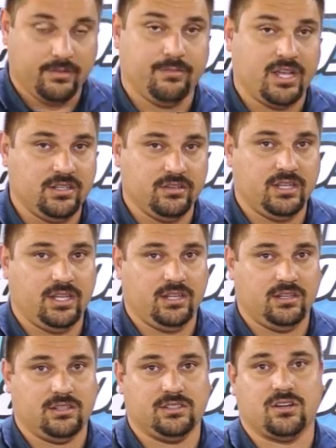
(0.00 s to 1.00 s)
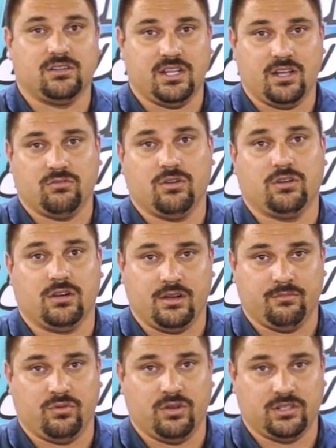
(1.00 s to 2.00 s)
Menu E is our tail rotor
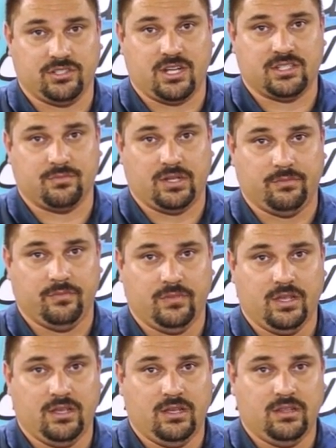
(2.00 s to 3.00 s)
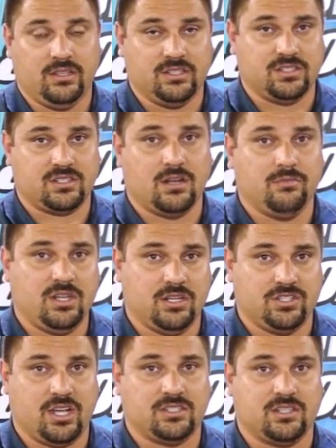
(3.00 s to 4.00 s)
endpoint adjustment. This is going to be
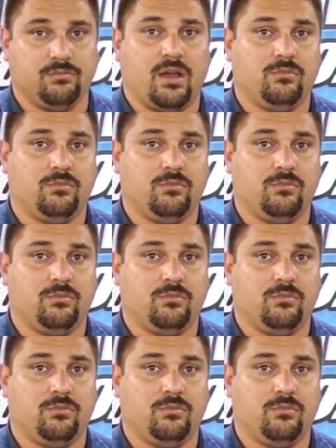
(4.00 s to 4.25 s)
adjusted by